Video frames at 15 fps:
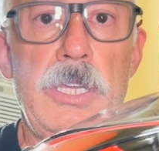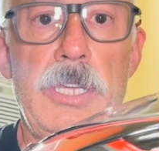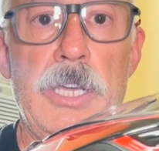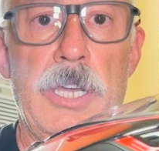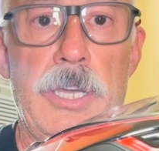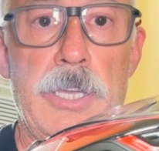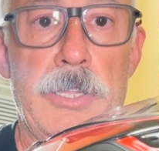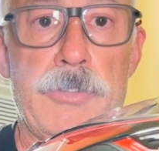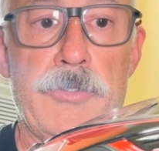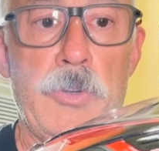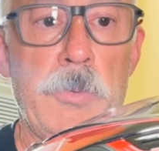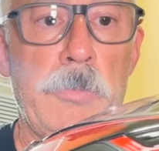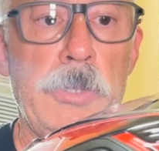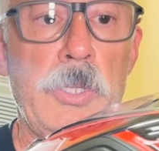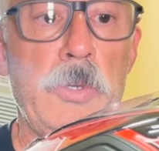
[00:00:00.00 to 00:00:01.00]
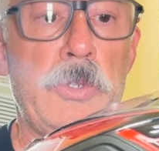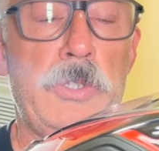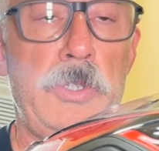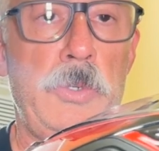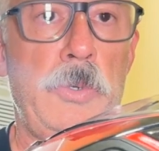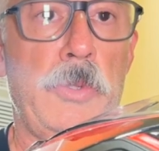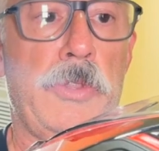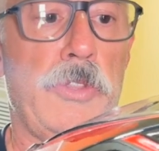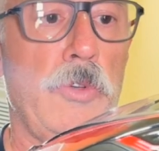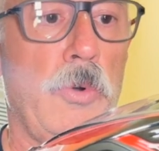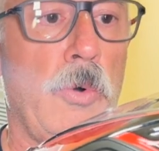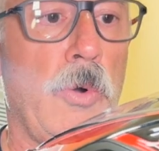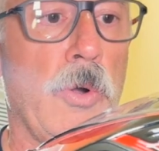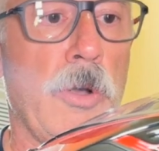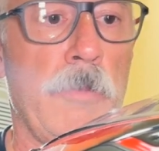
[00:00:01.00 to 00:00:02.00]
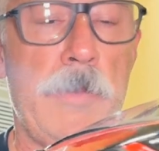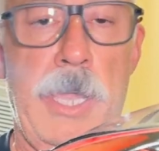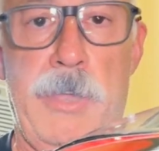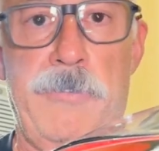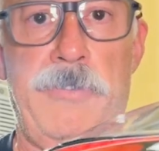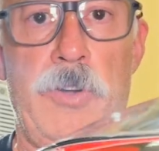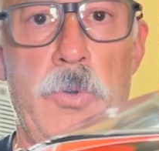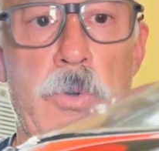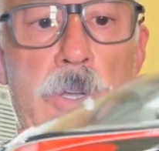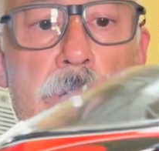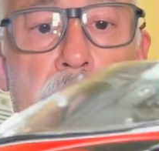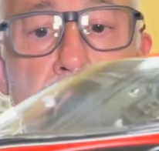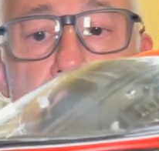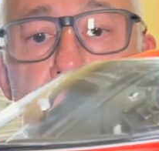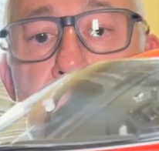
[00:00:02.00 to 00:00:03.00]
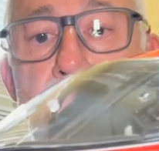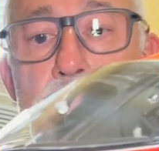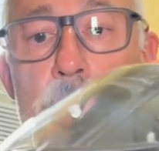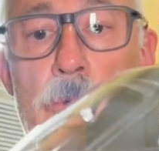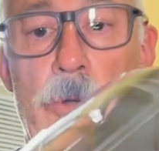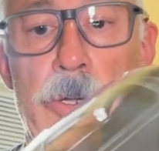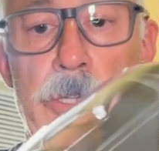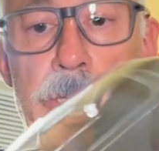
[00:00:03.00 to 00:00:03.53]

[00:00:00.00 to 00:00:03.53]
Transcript: uh, through Bluetooth or make phone calls or